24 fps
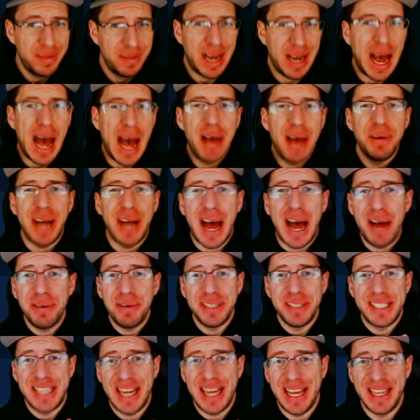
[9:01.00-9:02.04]
I would
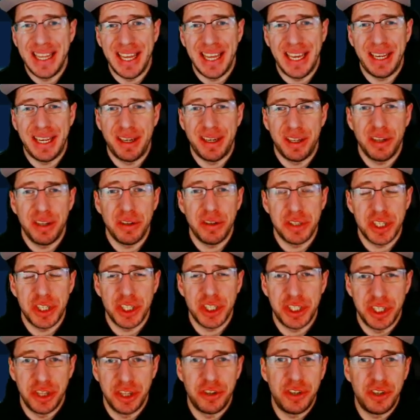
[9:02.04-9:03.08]
say like closer
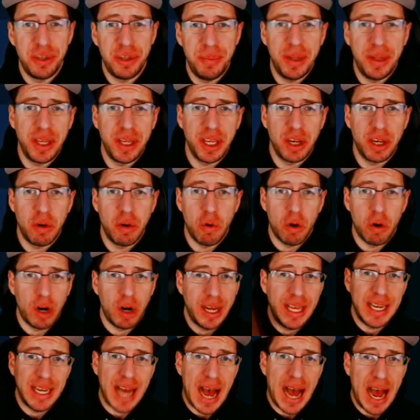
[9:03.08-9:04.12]
to 3 million core
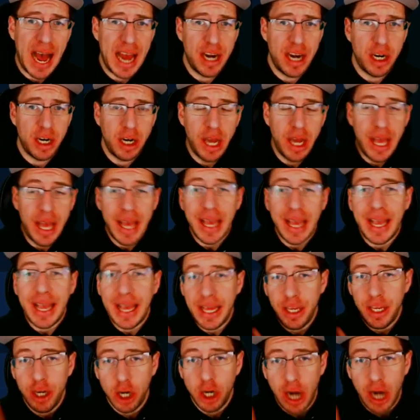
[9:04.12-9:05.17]
and higher,
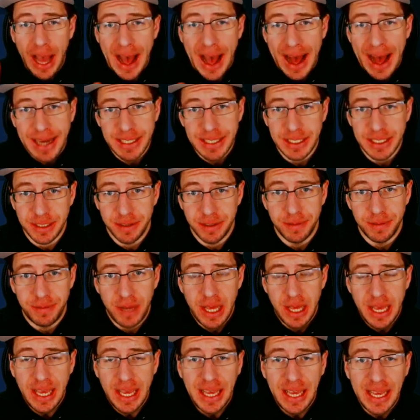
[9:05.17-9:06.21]
you're active,
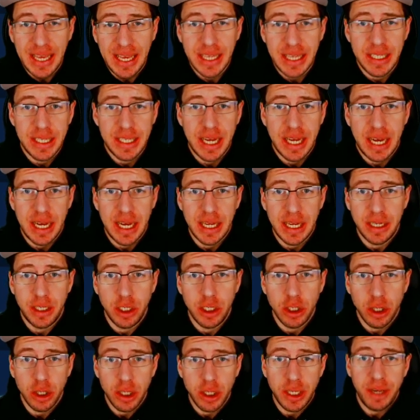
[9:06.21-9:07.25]
and
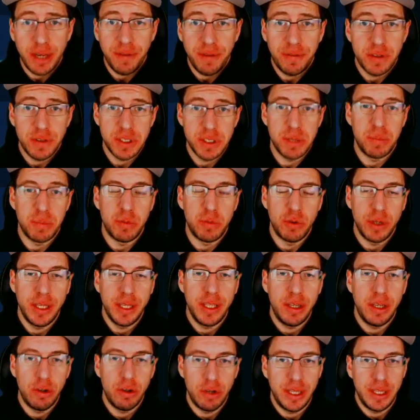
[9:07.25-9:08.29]
you're looking for some
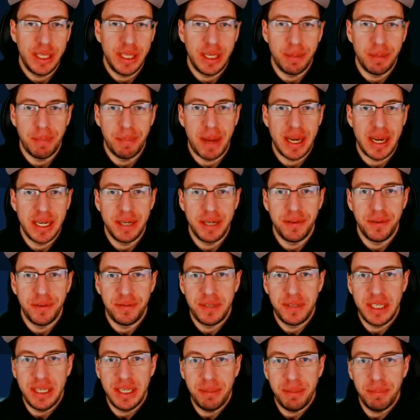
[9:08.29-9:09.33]
really, really competitive
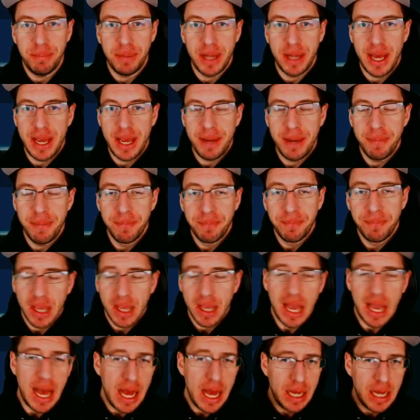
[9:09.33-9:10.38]
team play,
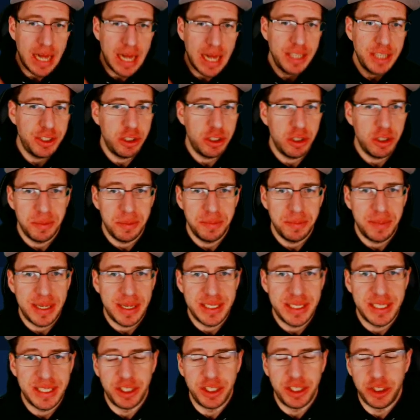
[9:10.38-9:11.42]
I shoot them a
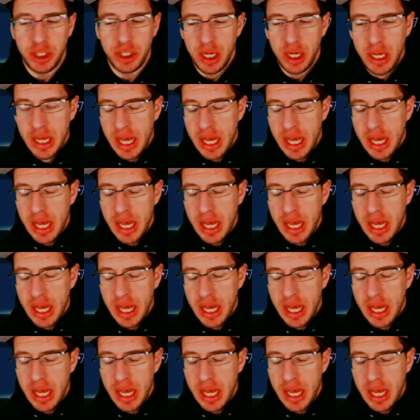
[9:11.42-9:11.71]
message.